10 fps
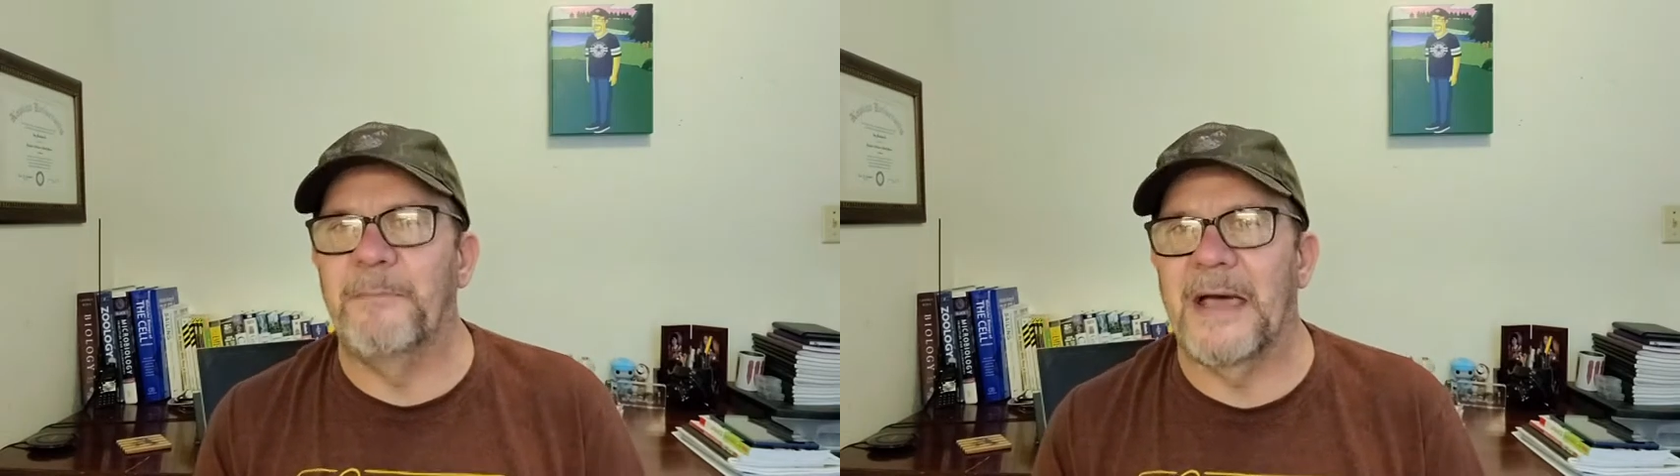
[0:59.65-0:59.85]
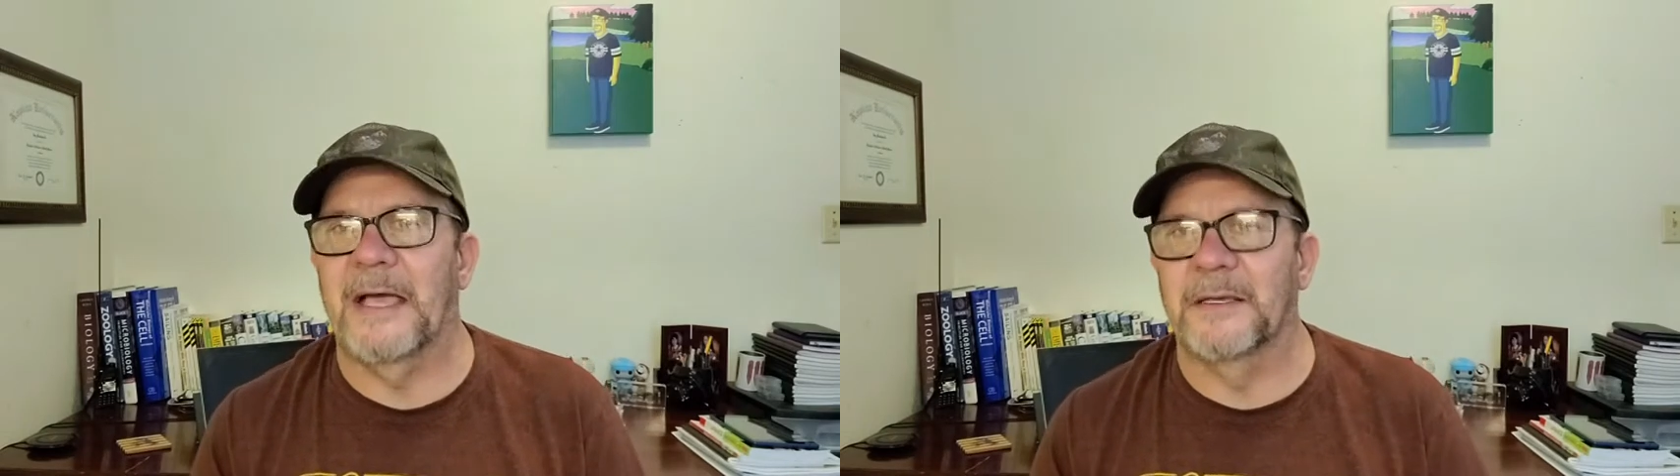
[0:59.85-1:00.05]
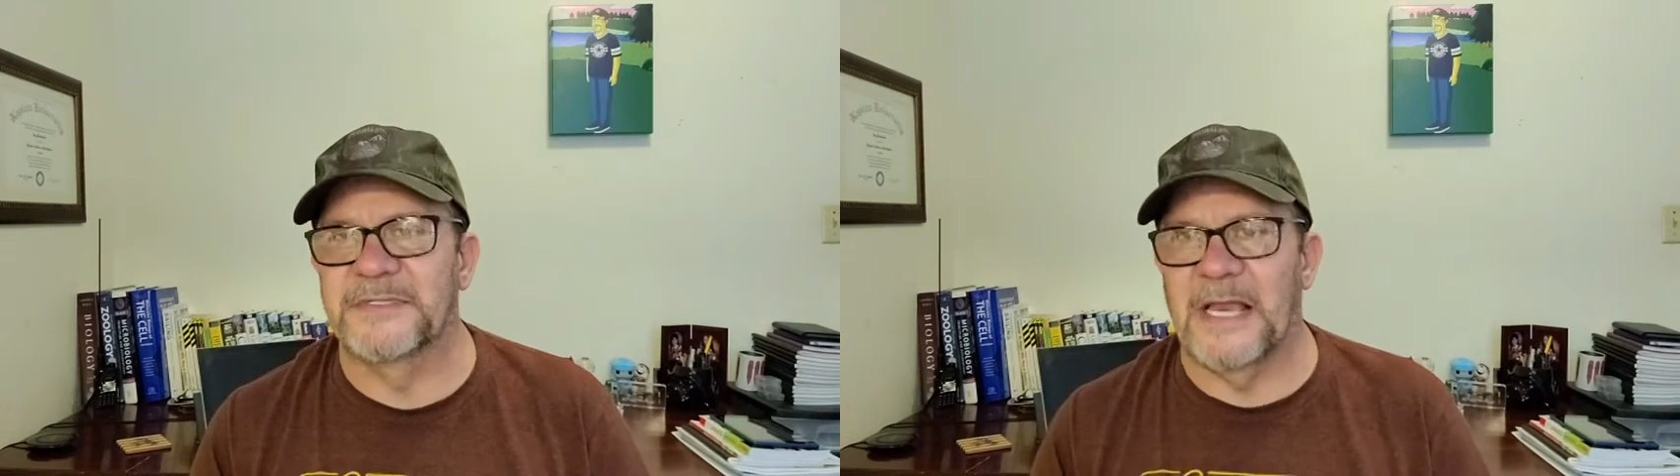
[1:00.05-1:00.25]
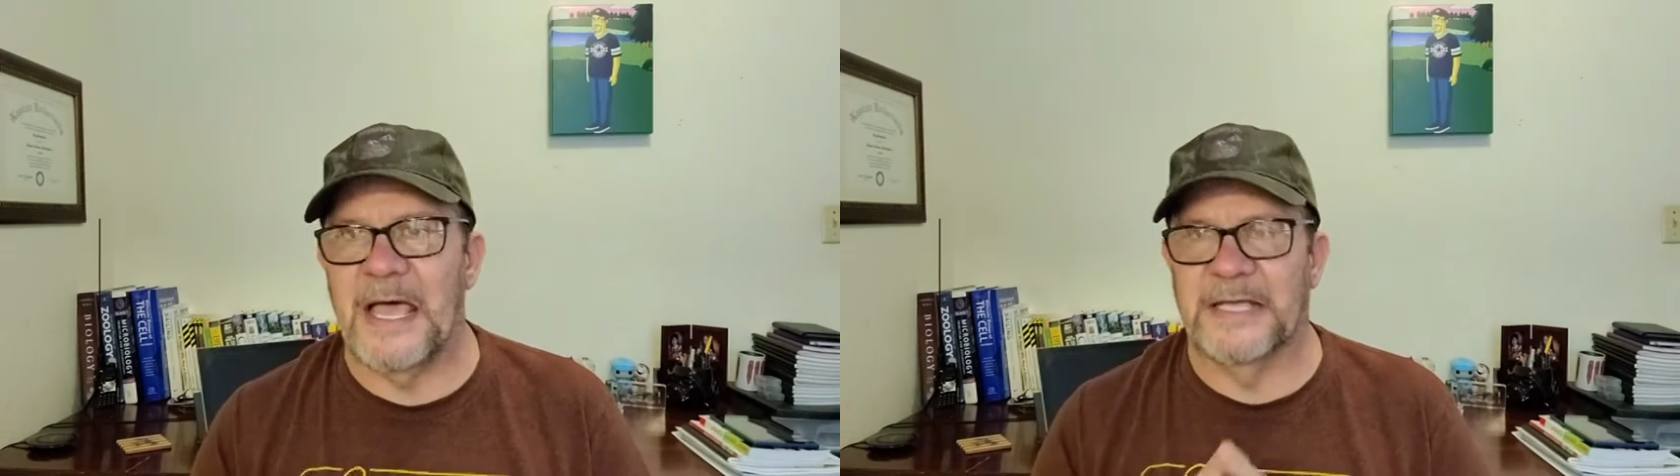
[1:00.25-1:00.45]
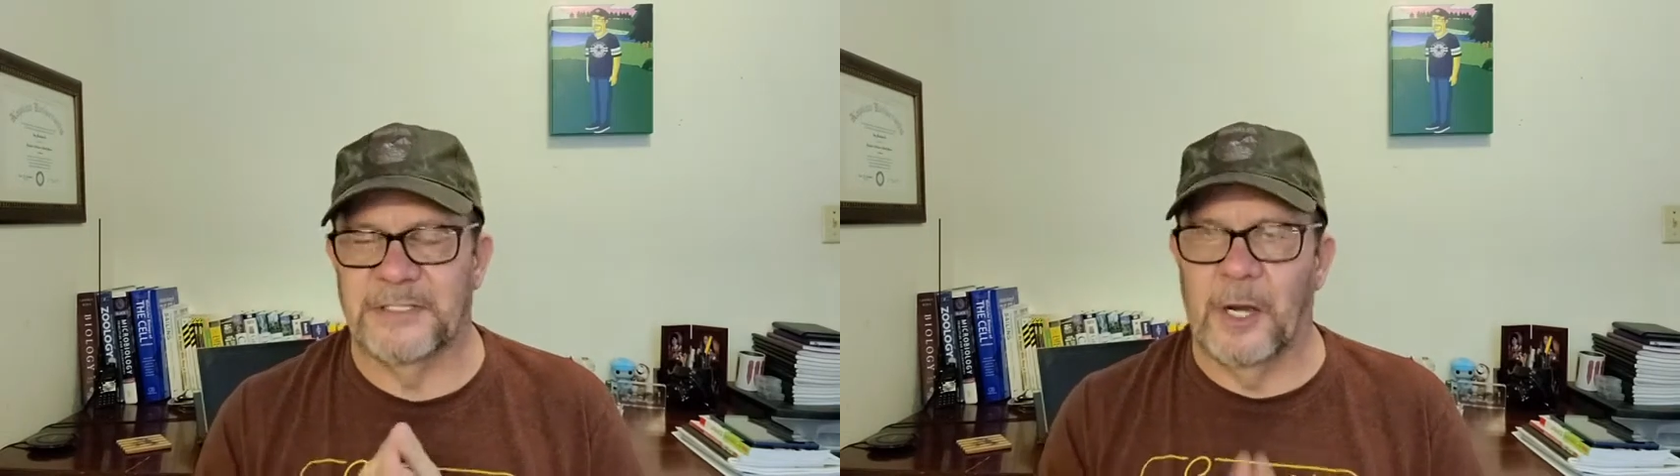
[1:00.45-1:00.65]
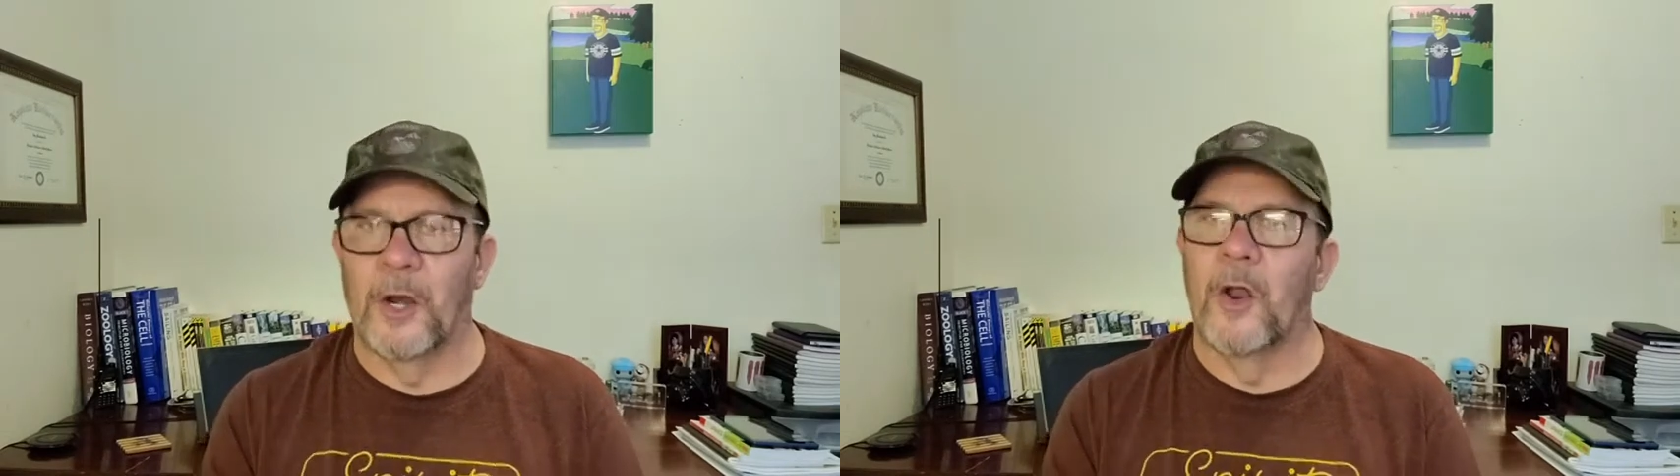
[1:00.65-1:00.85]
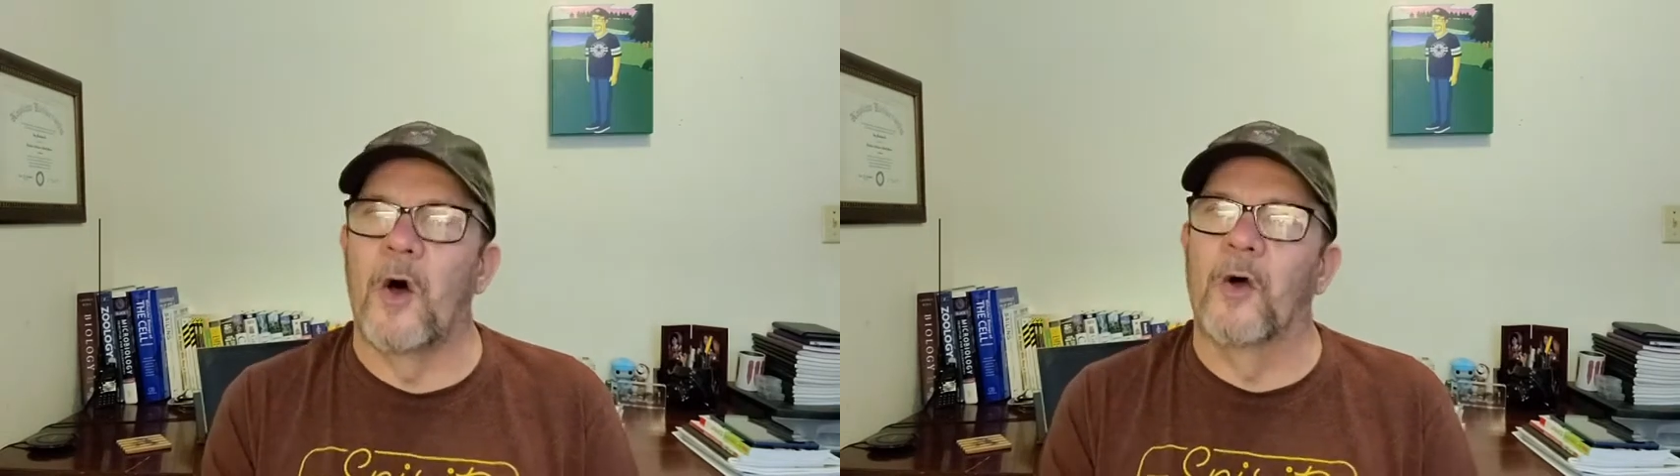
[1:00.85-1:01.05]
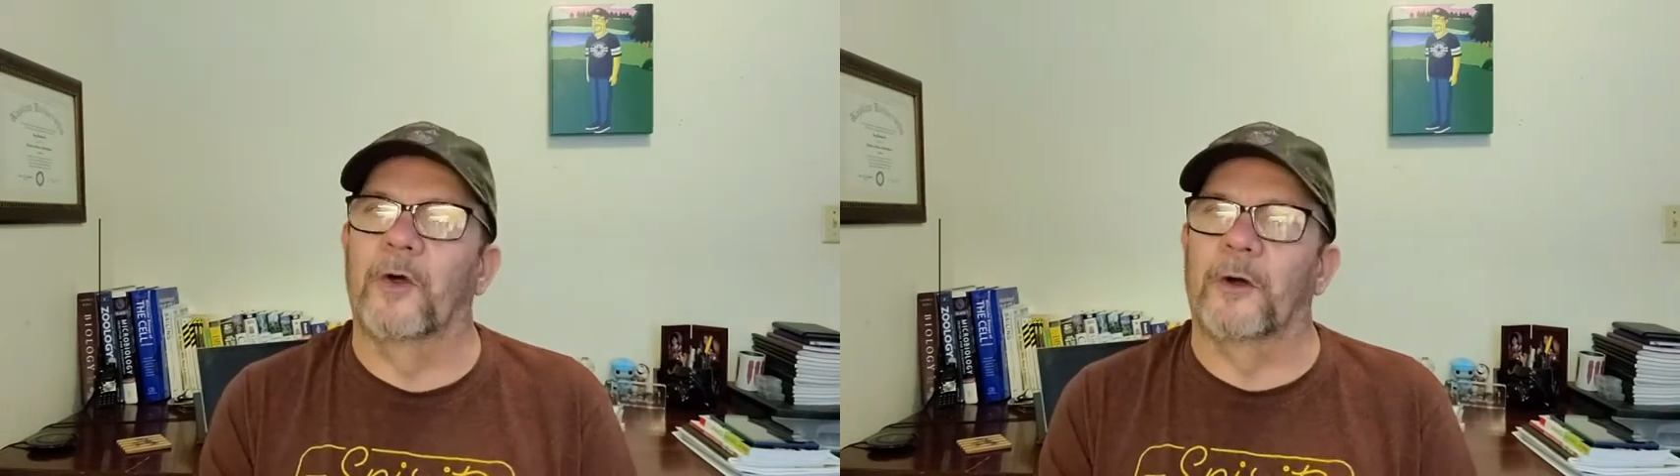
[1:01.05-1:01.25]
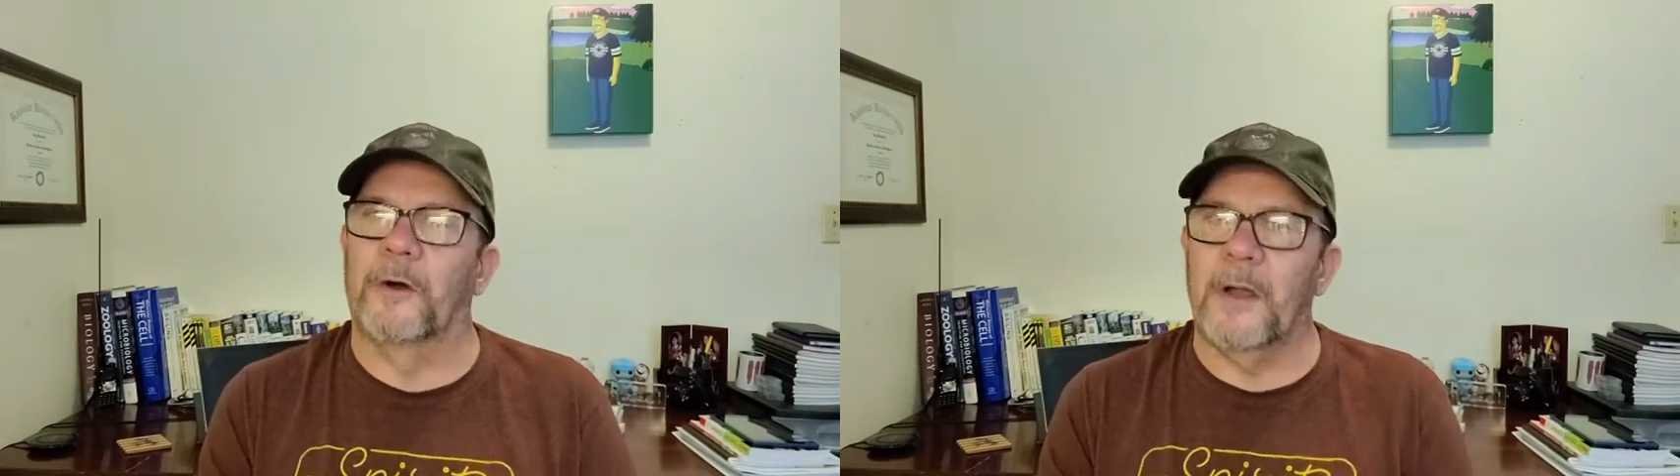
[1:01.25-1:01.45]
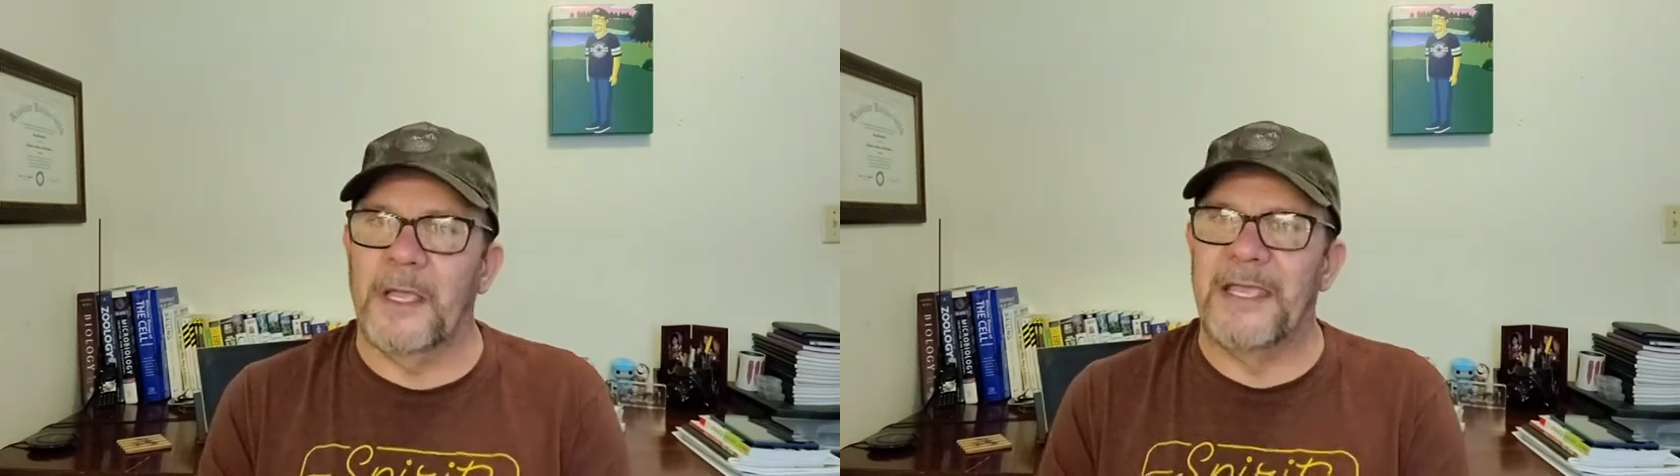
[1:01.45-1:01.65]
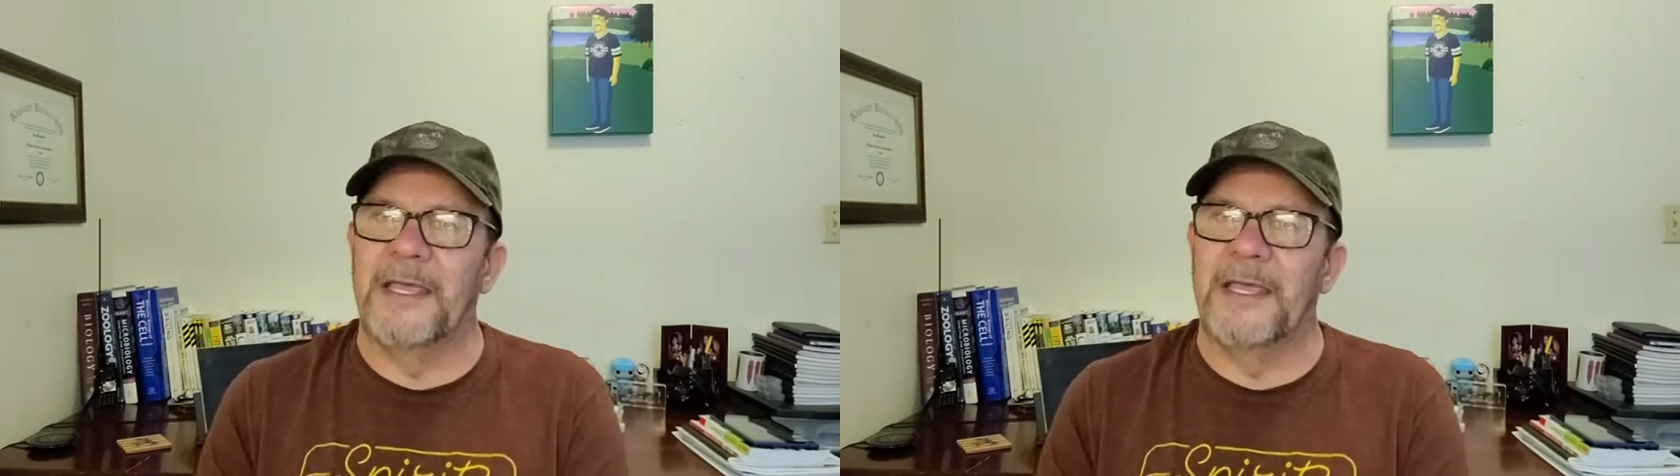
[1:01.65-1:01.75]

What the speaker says: backups last longer